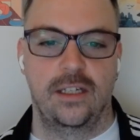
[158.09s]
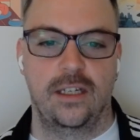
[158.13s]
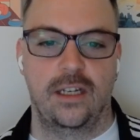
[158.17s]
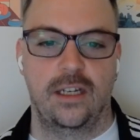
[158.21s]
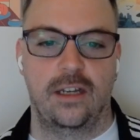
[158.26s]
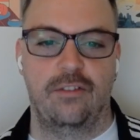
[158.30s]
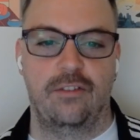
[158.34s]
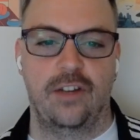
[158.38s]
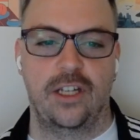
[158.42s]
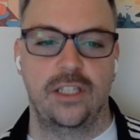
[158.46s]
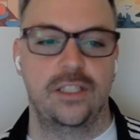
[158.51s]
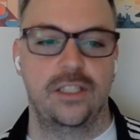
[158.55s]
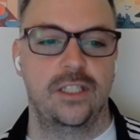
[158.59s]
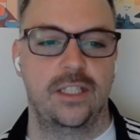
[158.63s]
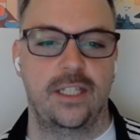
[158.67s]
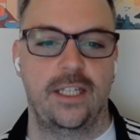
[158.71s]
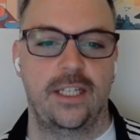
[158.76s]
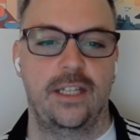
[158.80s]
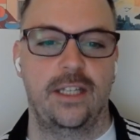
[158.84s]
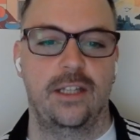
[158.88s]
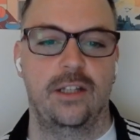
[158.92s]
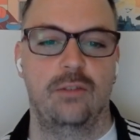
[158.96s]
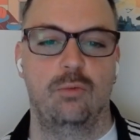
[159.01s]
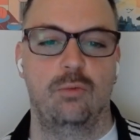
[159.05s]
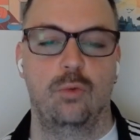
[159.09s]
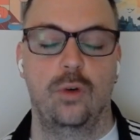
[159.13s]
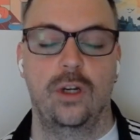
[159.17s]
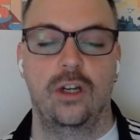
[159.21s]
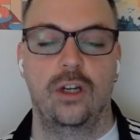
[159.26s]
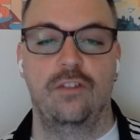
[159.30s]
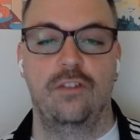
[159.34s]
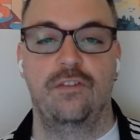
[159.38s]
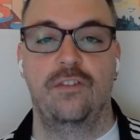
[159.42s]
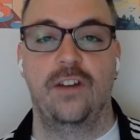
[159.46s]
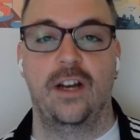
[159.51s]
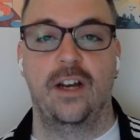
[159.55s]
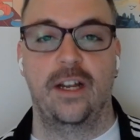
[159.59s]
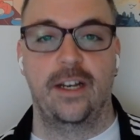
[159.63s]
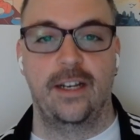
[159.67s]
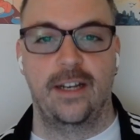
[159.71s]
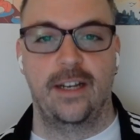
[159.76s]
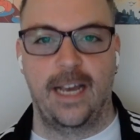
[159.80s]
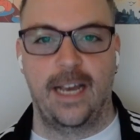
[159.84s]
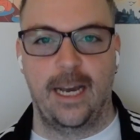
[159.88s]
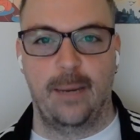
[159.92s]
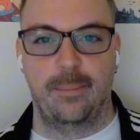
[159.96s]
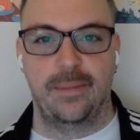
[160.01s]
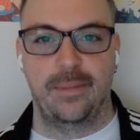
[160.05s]
Eventually, the real fun
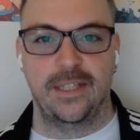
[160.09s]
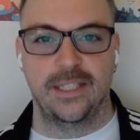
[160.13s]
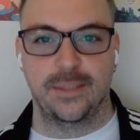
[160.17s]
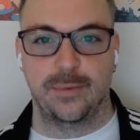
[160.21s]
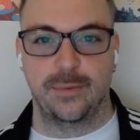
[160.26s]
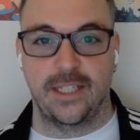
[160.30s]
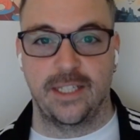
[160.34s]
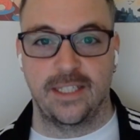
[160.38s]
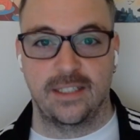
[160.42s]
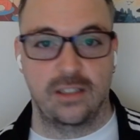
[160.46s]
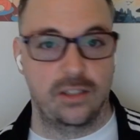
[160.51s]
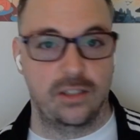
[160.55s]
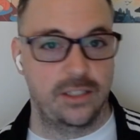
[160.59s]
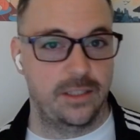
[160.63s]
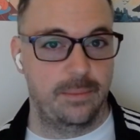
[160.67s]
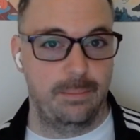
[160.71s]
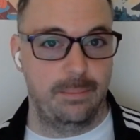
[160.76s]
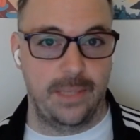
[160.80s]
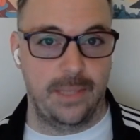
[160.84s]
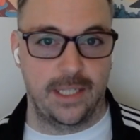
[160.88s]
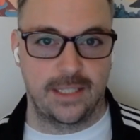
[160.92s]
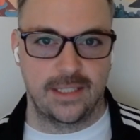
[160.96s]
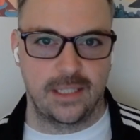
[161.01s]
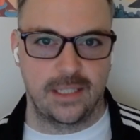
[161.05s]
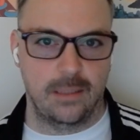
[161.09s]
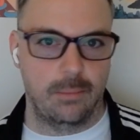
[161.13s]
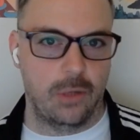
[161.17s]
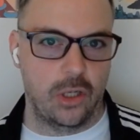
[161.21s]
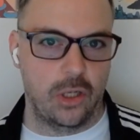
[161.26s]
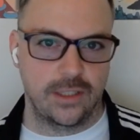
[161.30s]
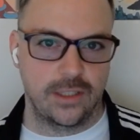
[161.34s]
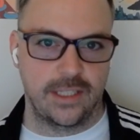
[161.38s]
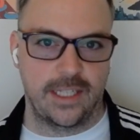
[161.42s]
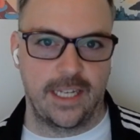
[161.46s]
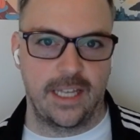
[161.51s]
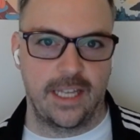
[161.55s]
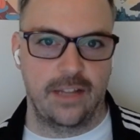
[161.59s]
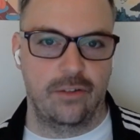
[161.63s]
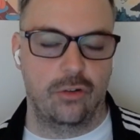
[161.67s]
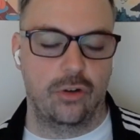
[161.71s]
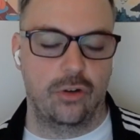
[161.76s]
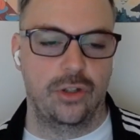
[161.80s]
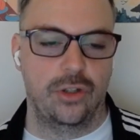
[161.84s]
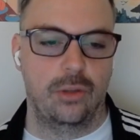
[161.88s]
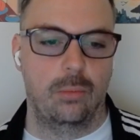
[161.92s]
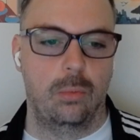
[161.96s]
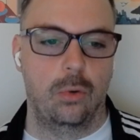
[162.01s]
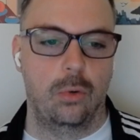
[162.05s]
happens when they start to mix them all together
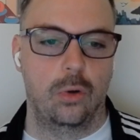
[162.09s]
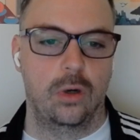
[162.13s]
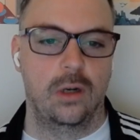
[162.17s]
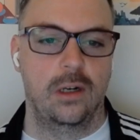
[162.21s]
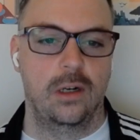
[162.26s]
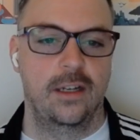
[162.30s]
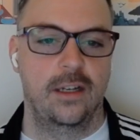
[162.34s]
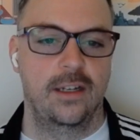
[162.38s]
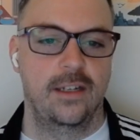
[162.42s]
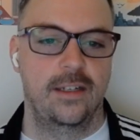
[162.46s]
on the board,